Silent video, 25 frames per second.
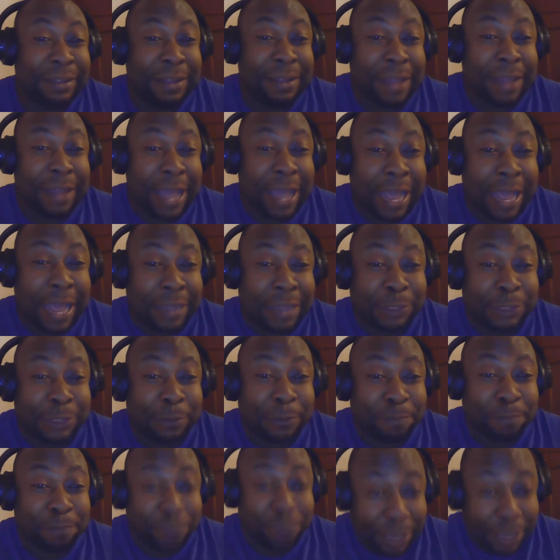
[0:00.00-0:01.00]
I had
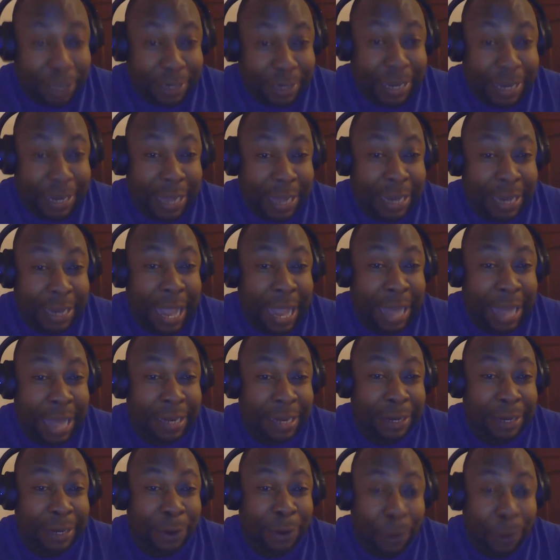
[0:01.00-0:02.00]
to pay, that
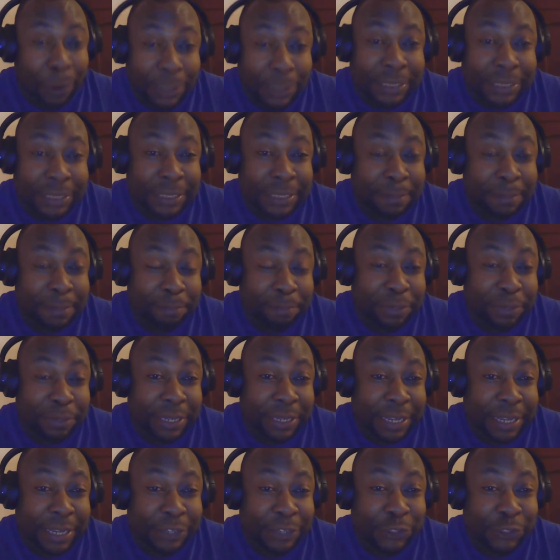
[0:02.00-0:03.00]
had a cost
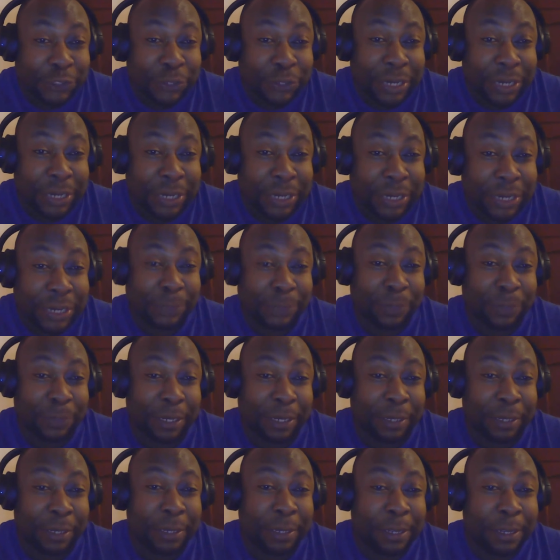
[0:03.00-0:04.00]
implication as
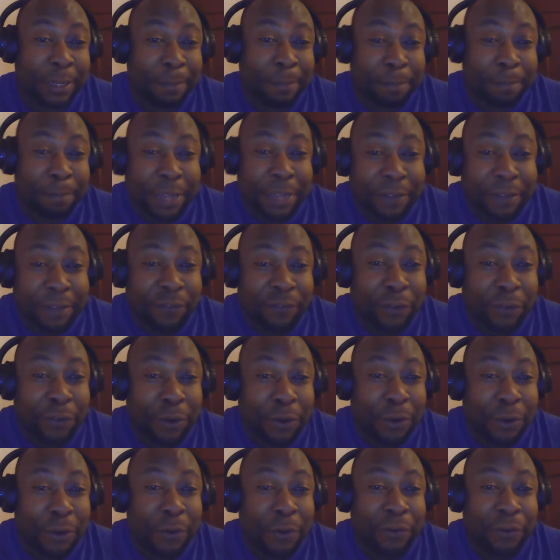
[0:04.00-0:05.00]
well, paying
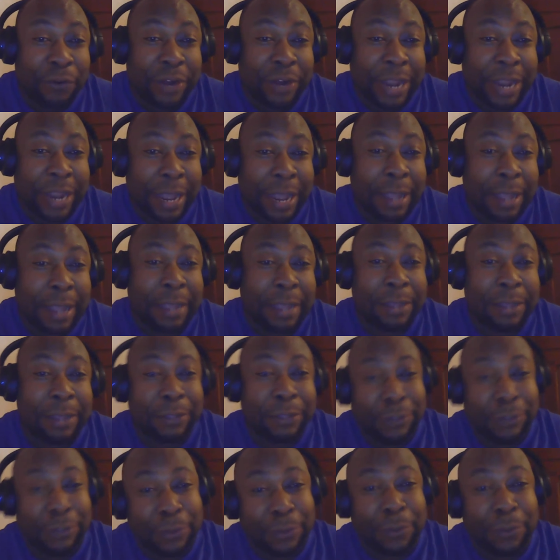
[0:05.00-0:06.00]
for courier
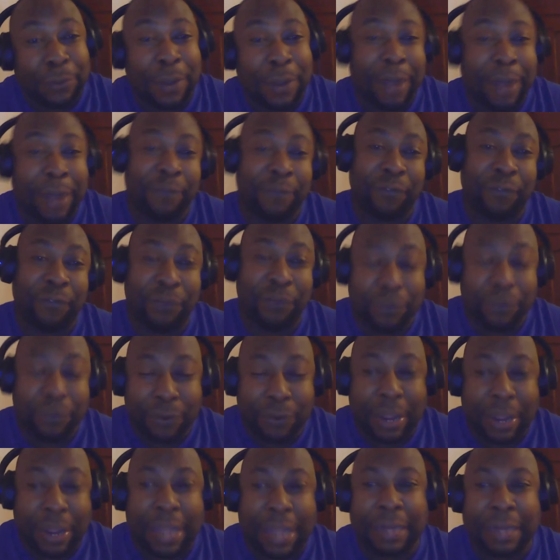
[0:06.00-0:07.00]
to and
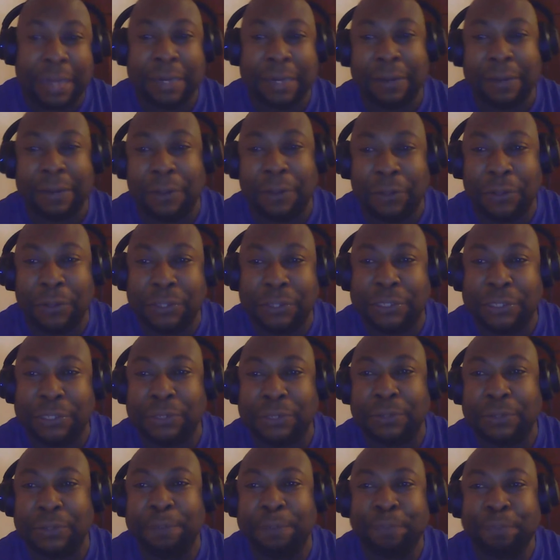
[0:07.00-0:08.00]
fro, and
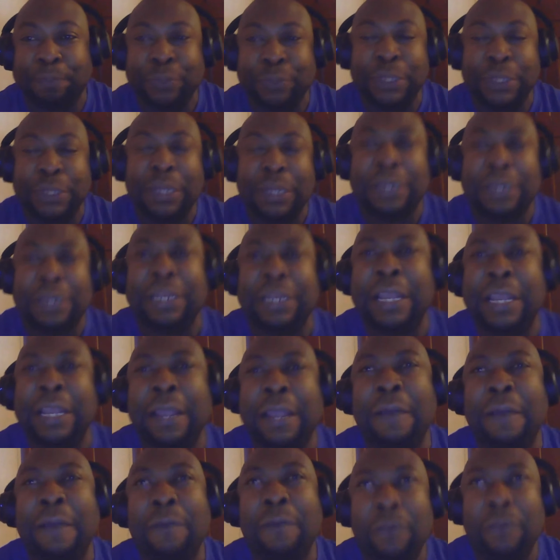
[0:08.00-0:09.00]
also
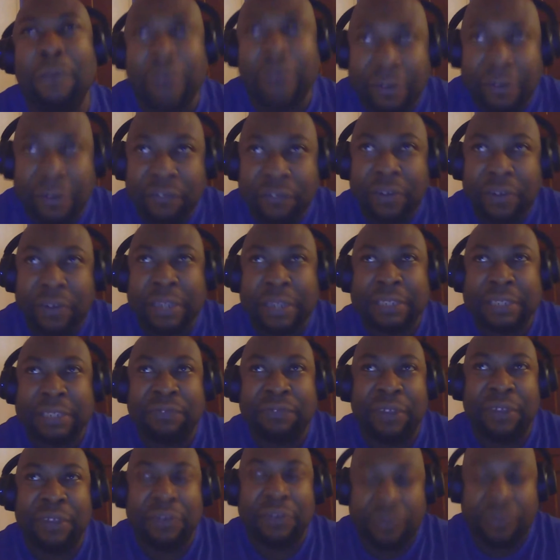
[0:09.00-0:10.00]
the reference
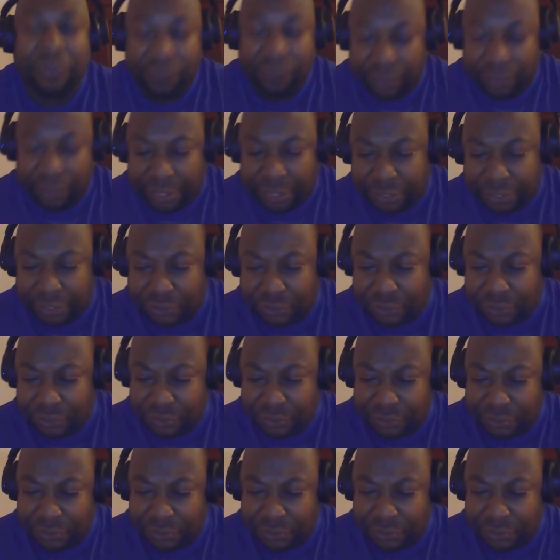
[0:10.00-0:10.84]
verification.